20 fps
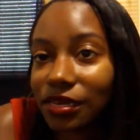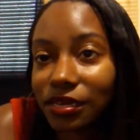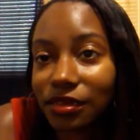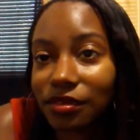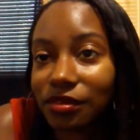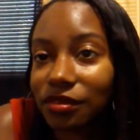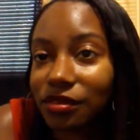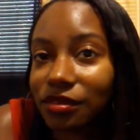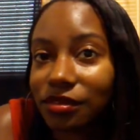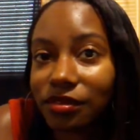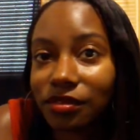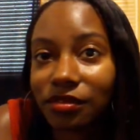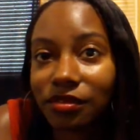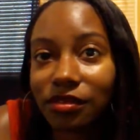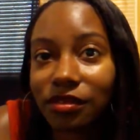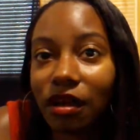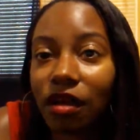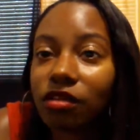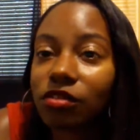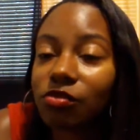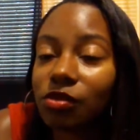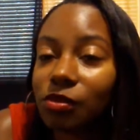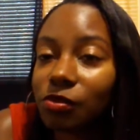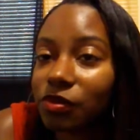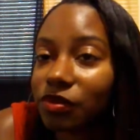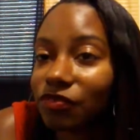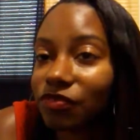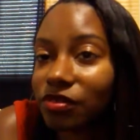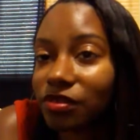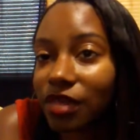It is the ultimate
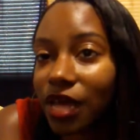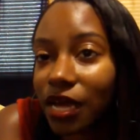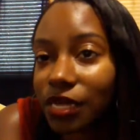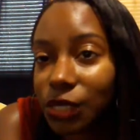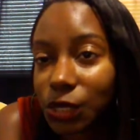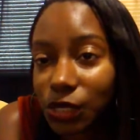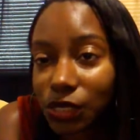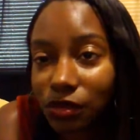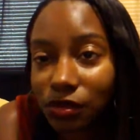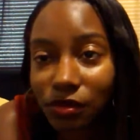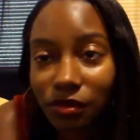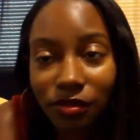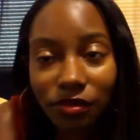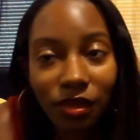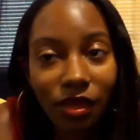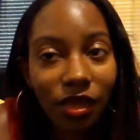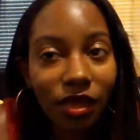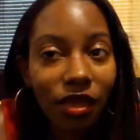book for side chicks,